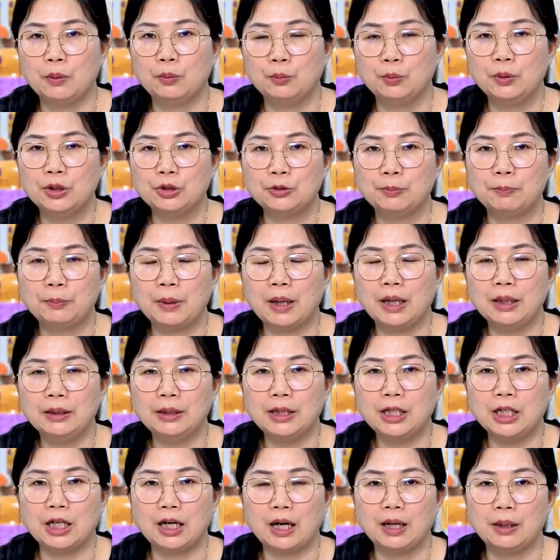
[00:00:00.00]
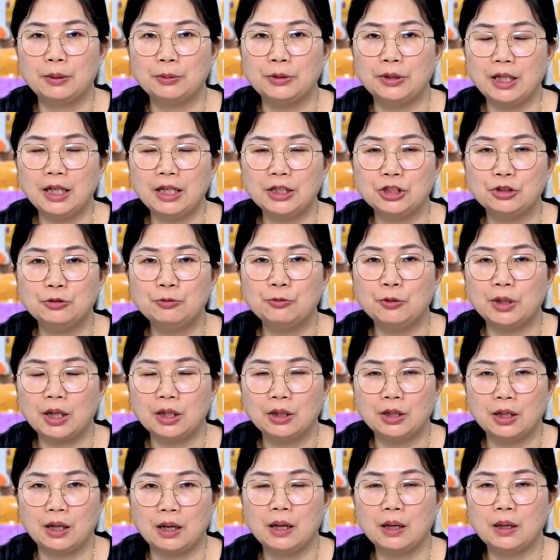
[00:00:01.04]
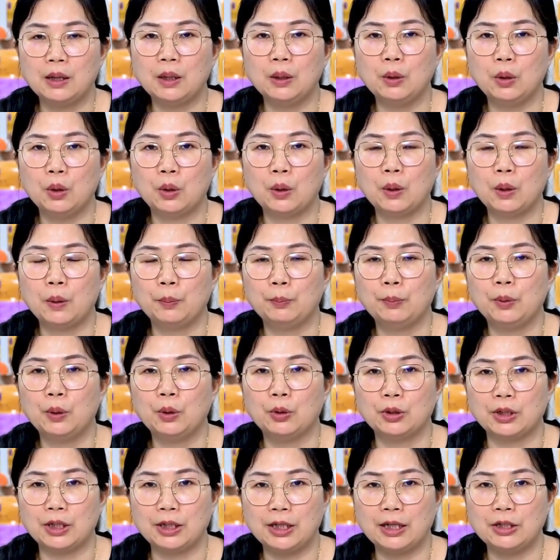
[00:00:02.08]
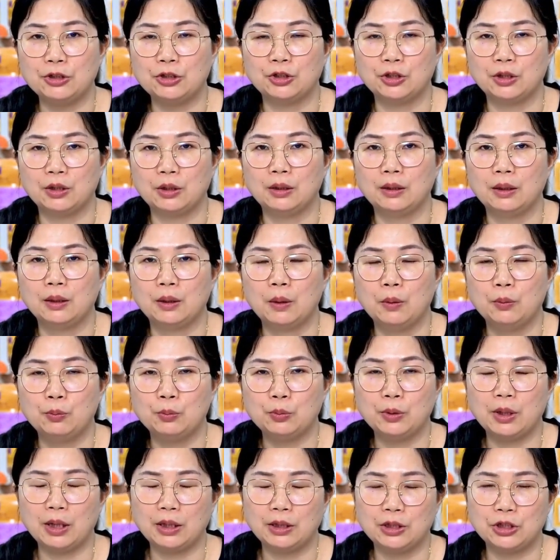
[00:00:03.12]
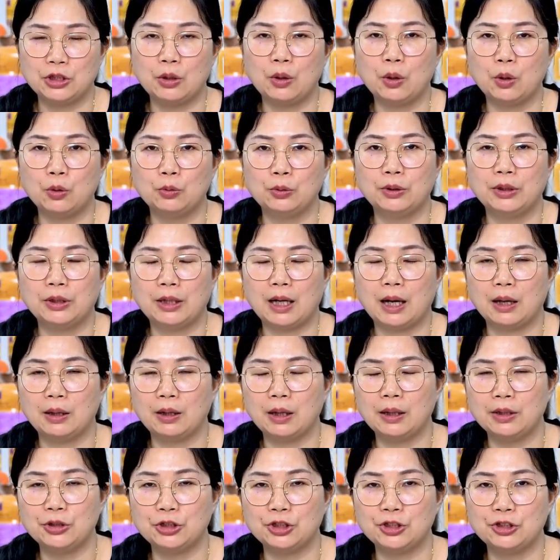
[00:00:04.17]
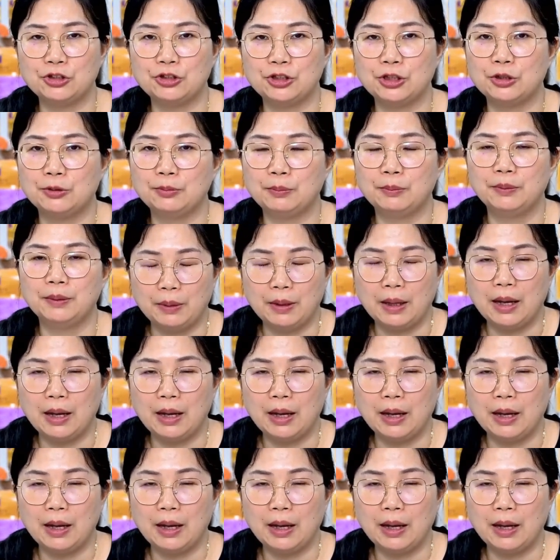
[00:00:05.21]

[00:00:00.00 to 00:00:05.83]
which mainly comes as regular or polyester, with or without adhesive.